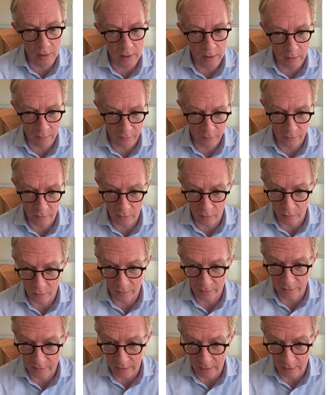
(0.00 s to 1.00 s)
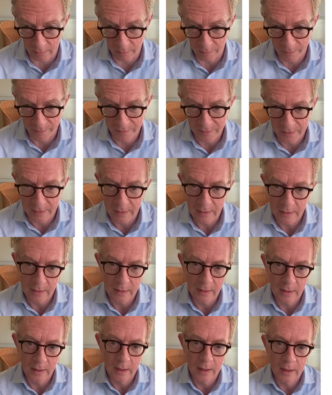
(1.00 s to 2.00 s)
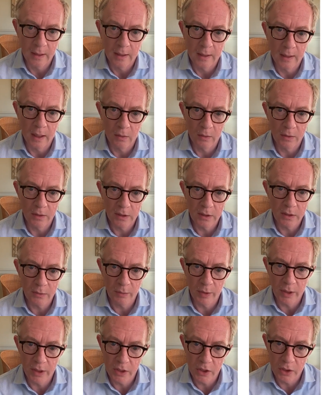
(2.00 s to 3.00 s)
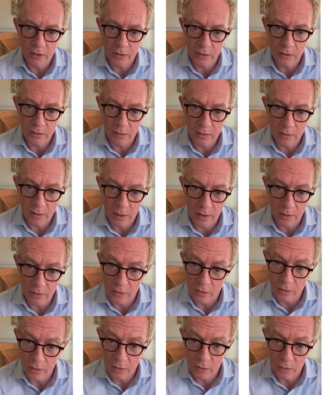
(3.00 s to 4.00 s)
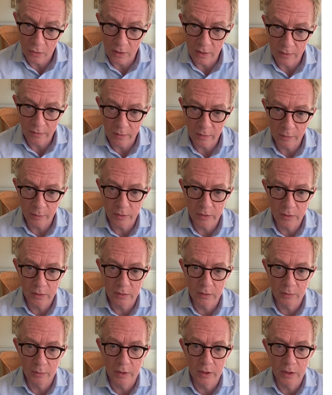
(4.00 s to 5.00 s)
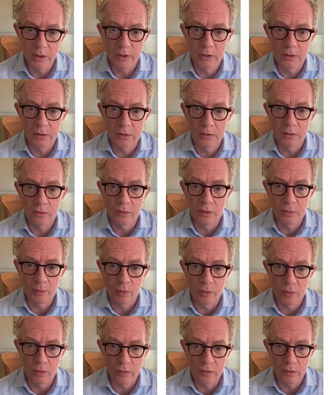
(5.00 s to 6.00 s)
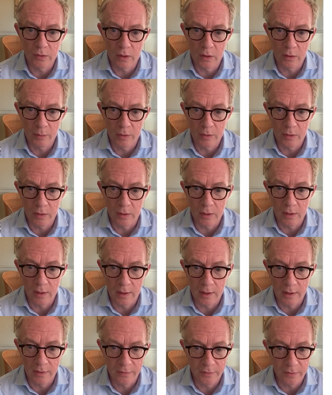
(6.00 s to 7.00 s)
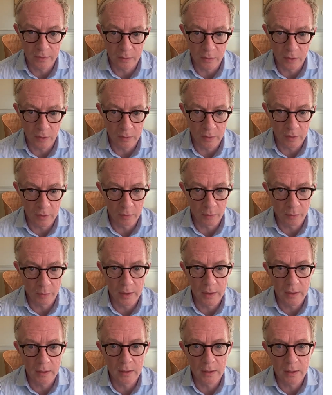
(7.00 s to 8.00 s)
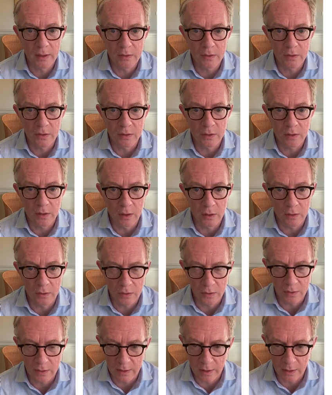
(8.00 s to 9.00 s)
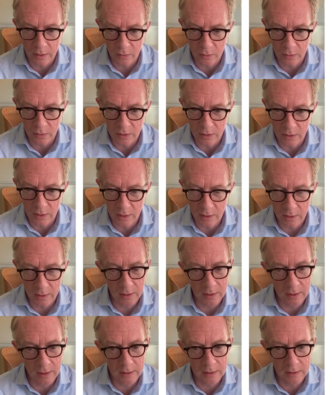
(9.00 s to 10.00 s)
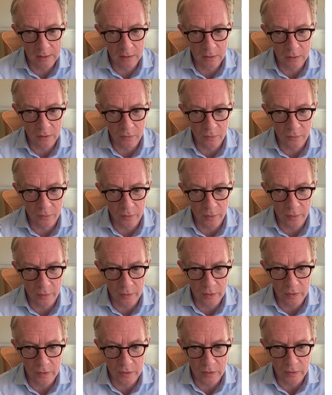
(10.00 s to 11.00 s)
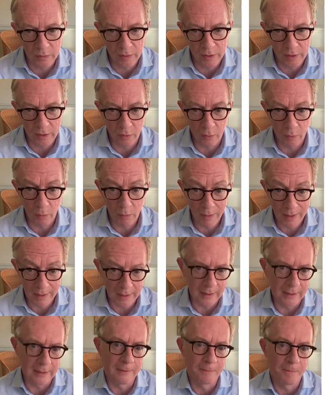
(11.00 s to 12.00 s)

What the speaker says: ELF over time. Now, in this patient, there's a new development. The patient reports upper left abdominal pain. There's an ultrasound done, and it confirms splenomegaly,